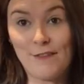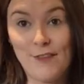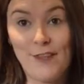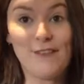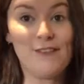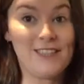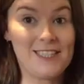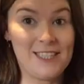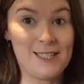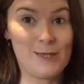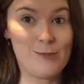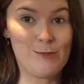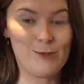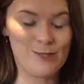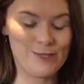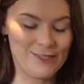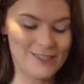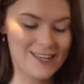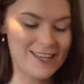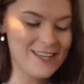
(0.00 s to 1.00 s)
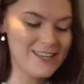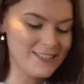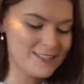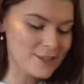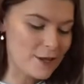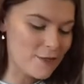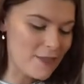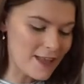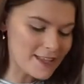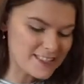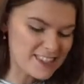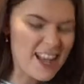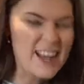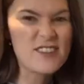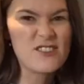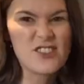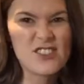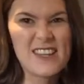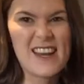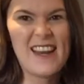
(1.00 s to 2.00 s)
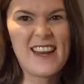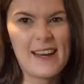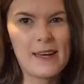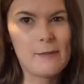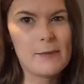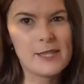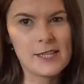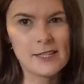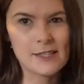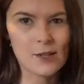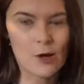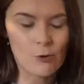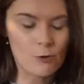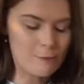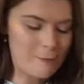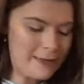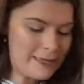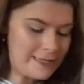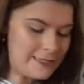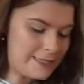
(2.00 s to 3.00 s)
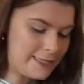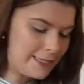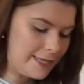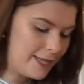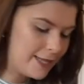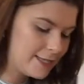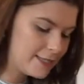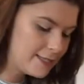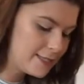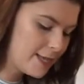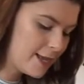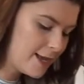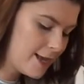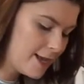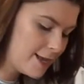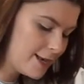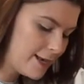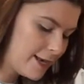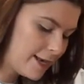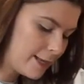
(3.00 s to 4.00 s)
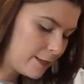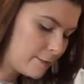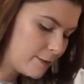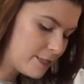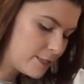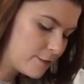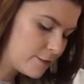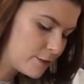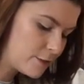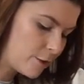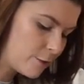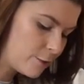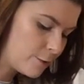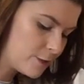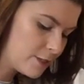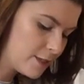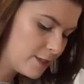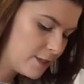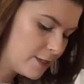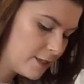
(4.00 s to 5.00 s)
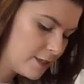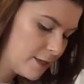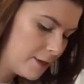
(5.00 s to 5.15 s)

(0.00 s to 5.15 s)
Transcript: a teaspoon. So that's kind of just a little bit of salt basically, a tiny little bit of salt.